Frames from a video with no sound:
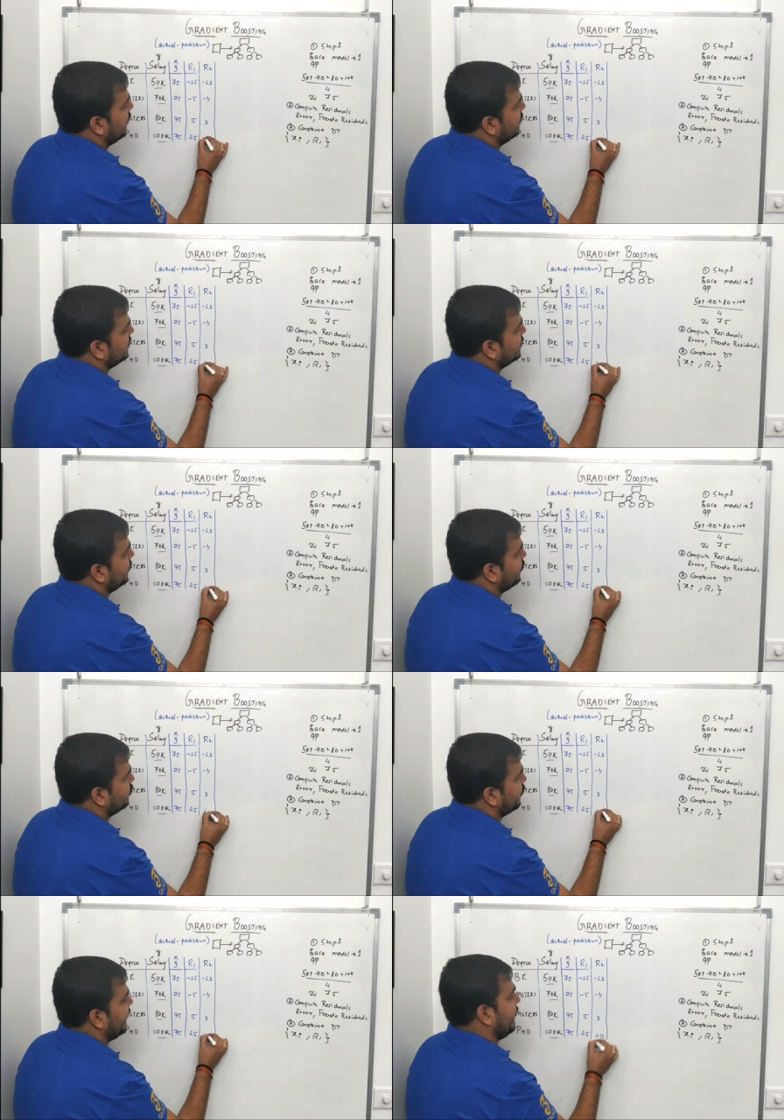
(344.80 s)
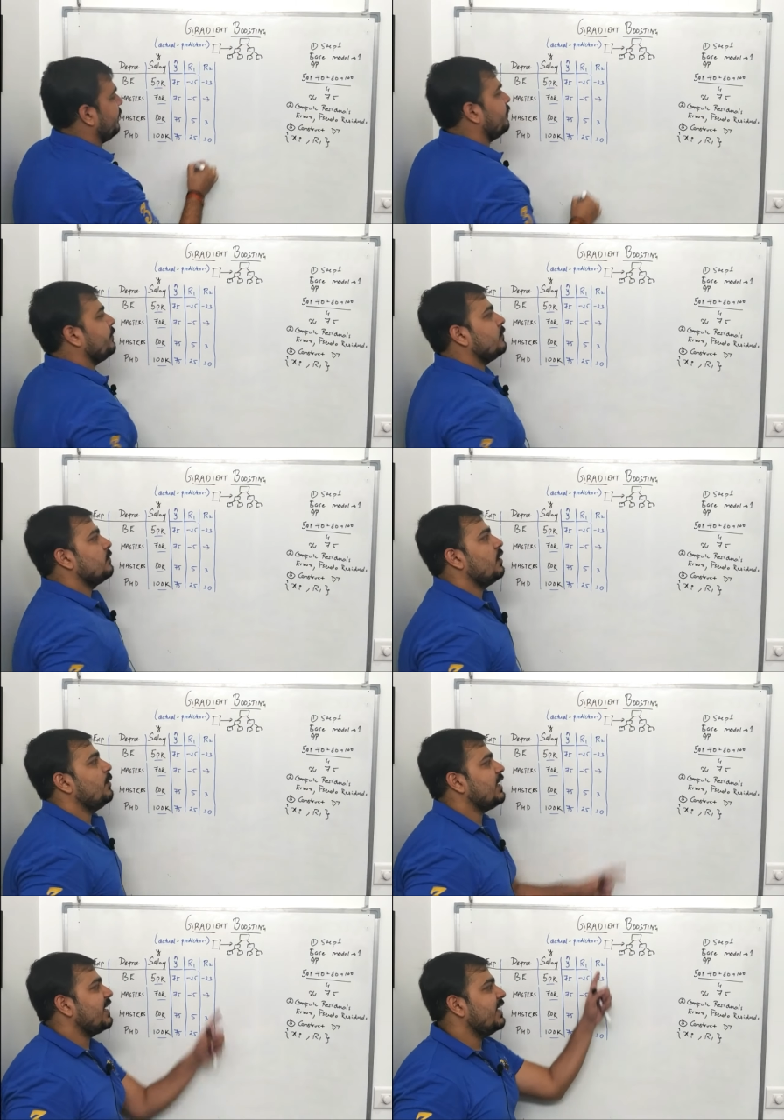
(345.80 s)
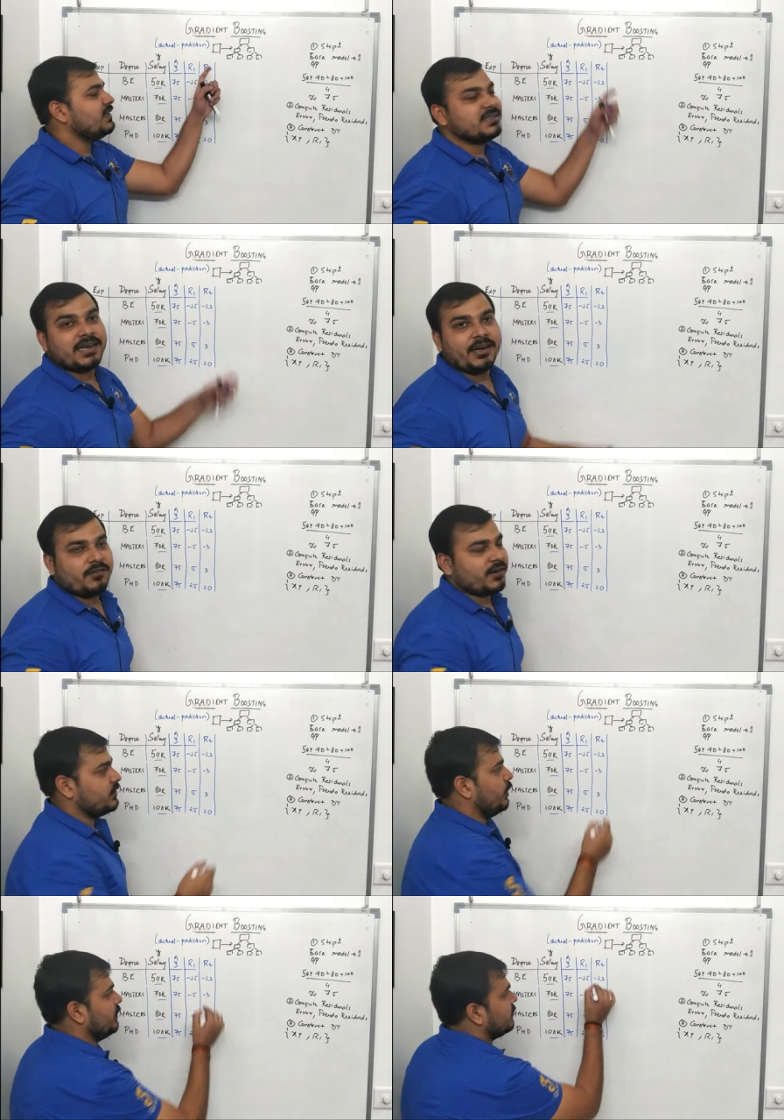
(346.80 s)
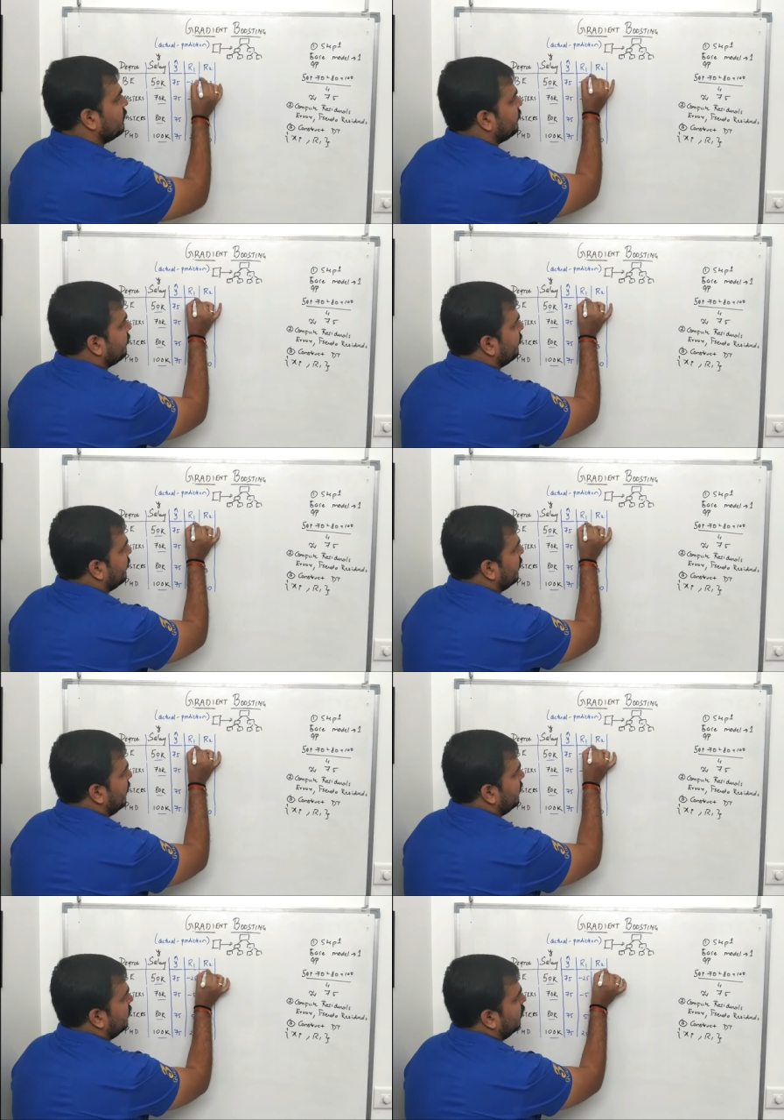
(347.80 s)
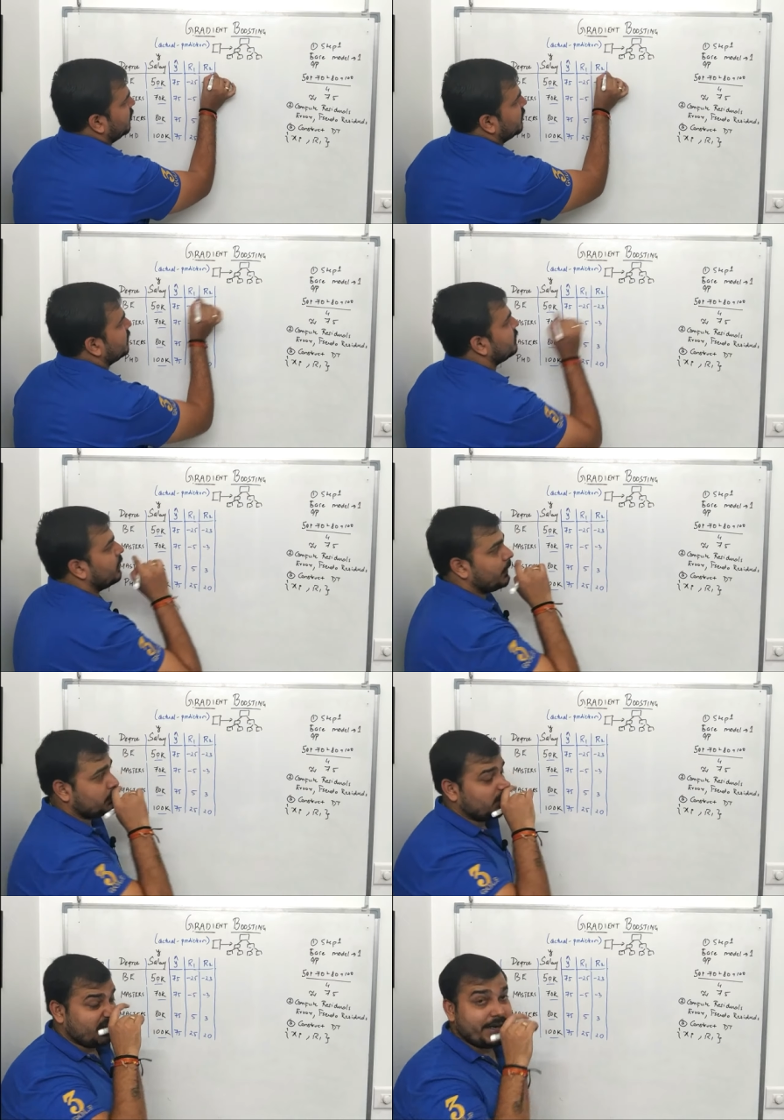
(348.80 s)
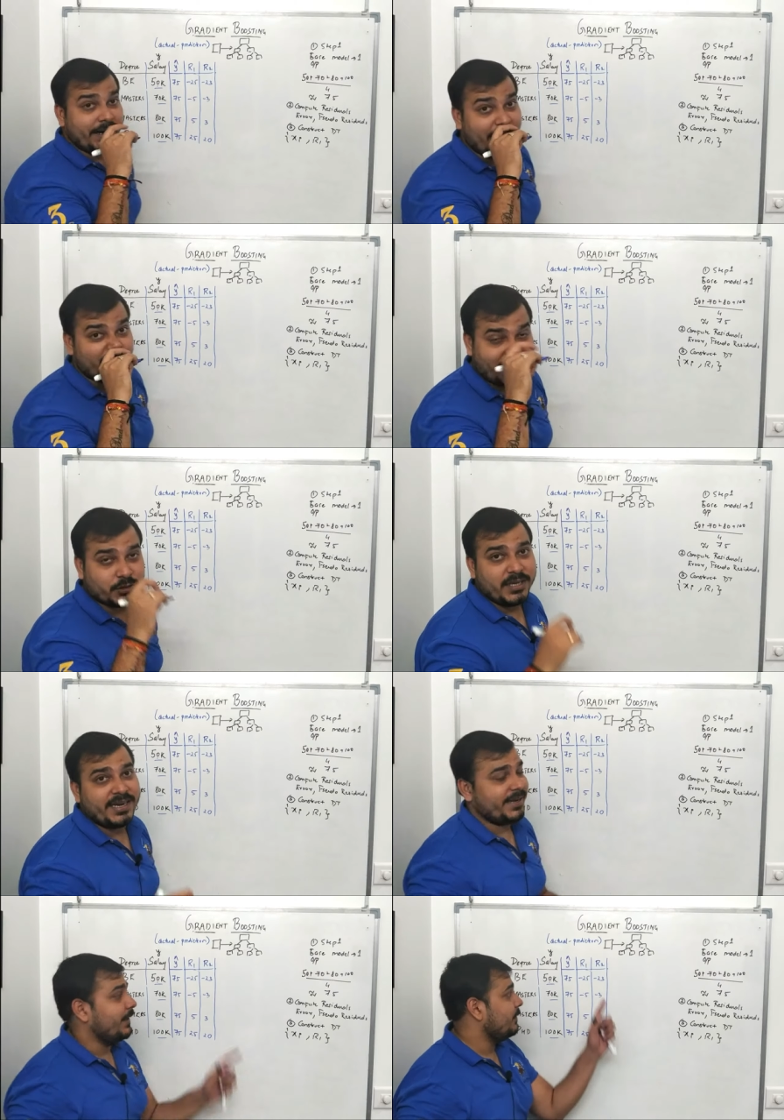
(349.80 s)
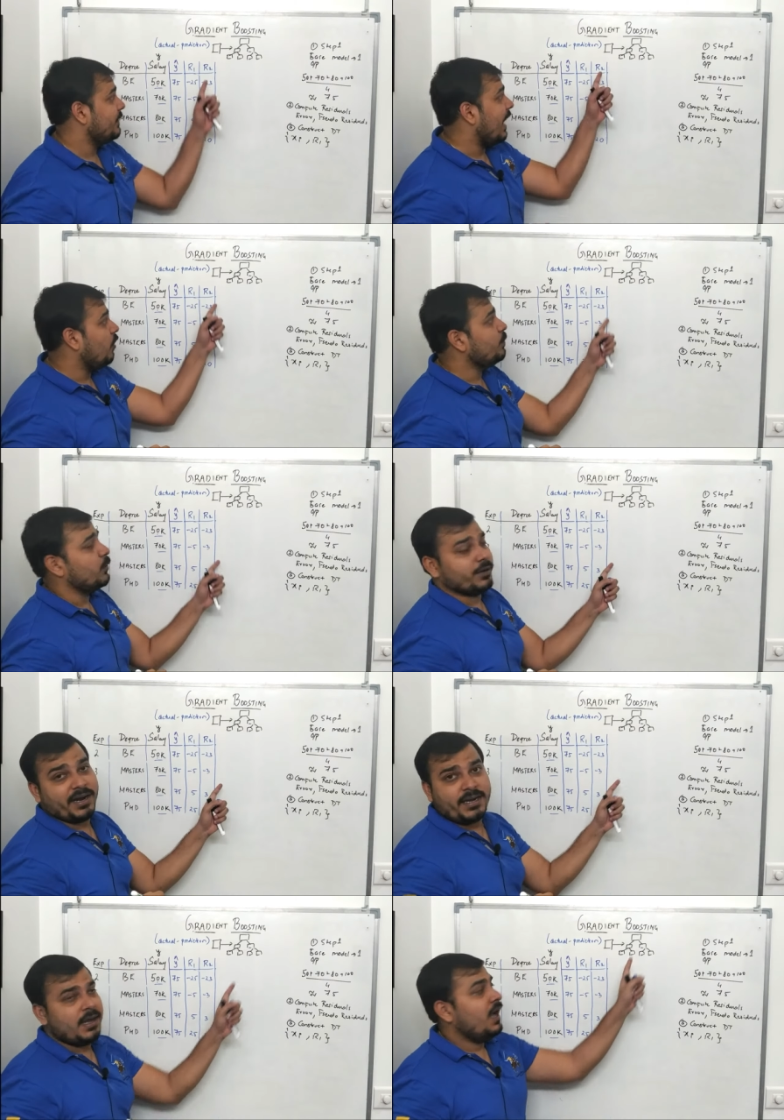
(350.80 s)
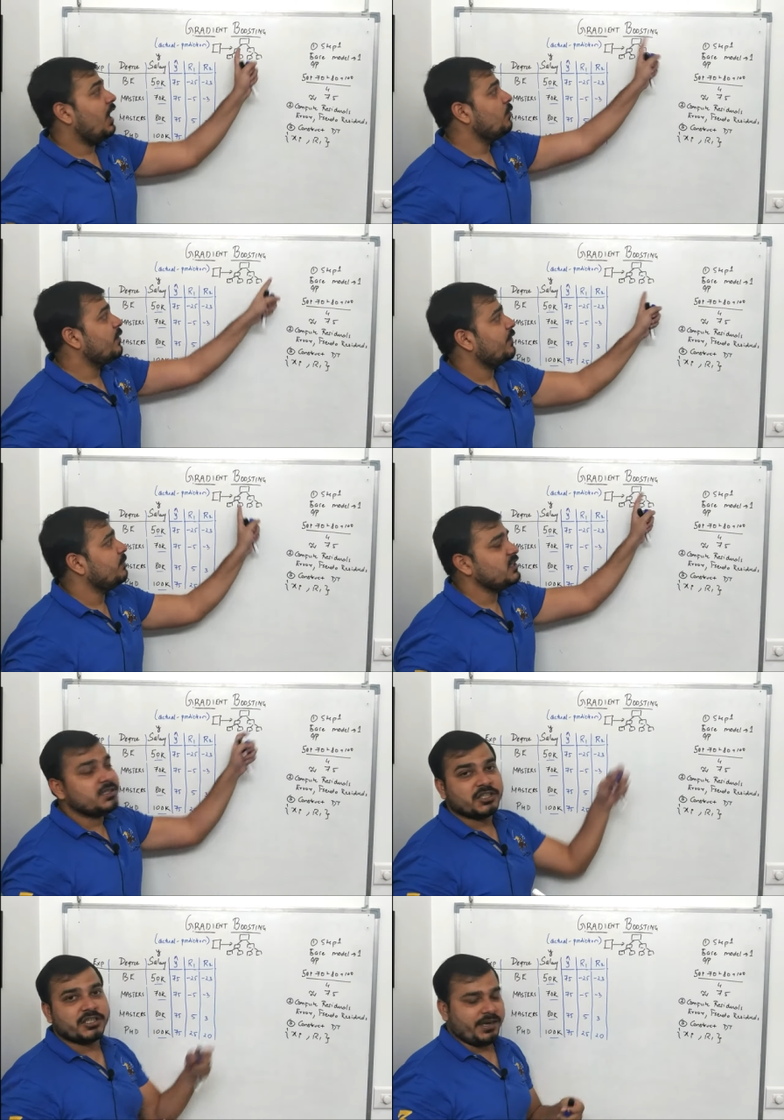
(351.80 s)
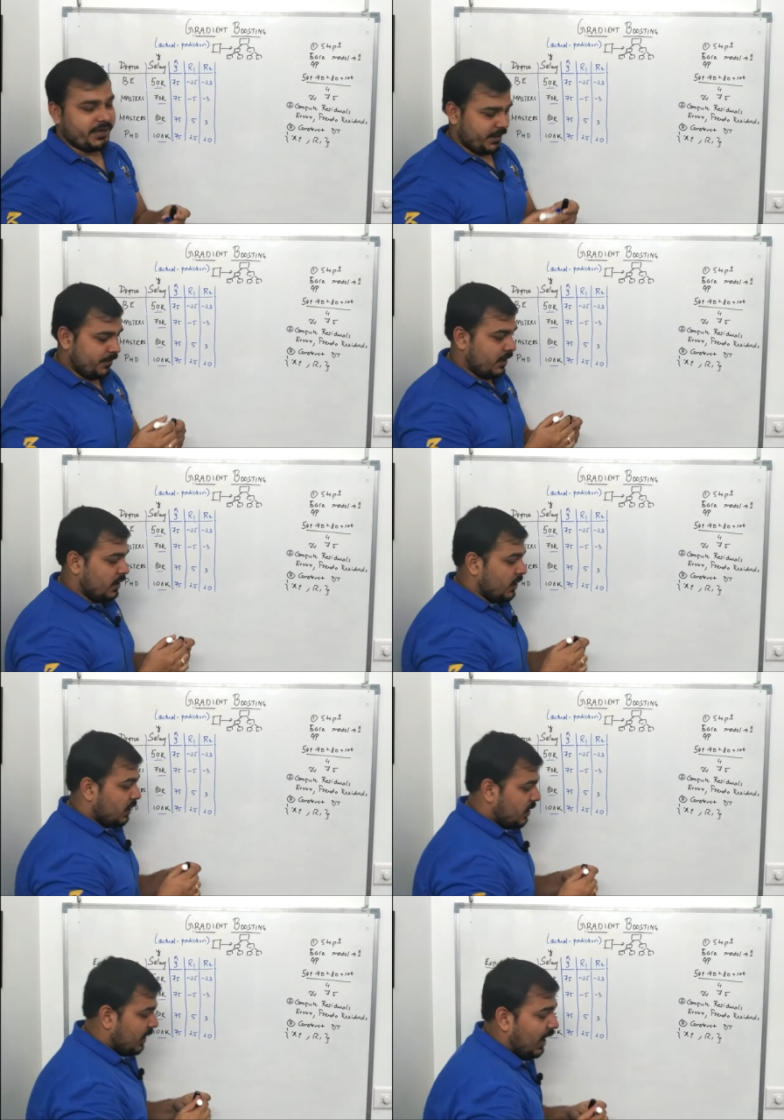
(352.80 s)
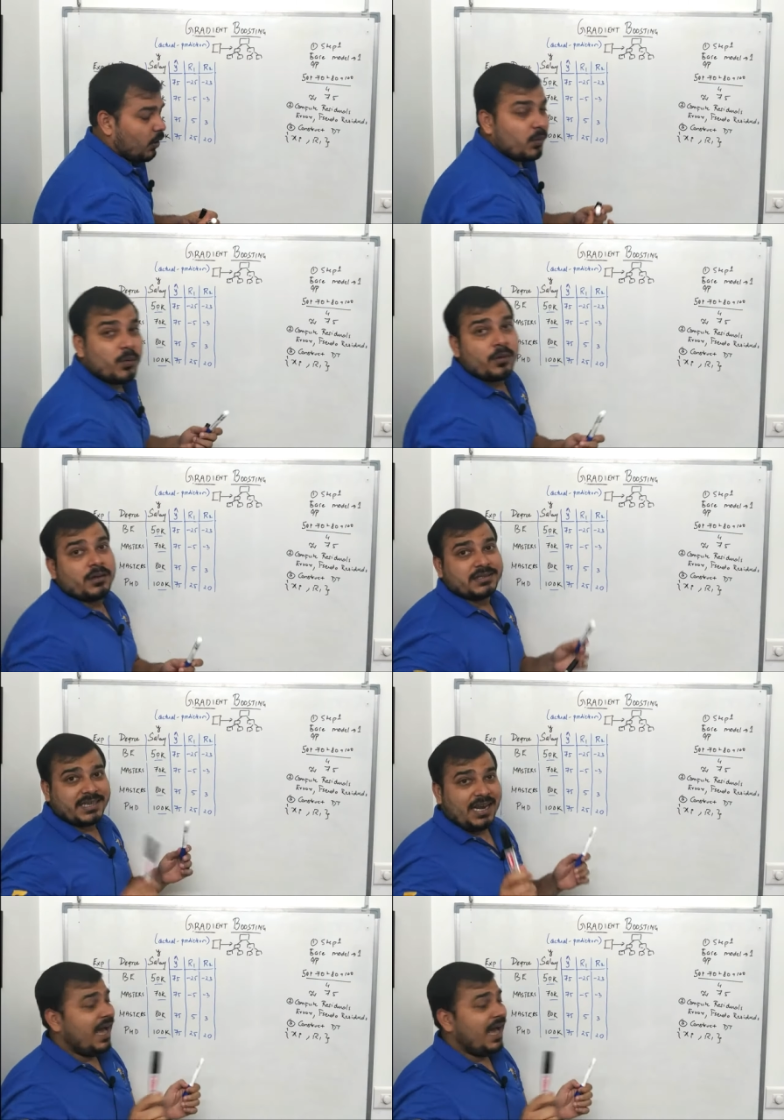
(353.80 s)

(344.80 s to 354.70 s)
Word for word: and this is suppose 20. Suppose I get this kind of residuals, right? Now this is the residual that I am actually getting, the output, right? Output from this decision tree. Now, still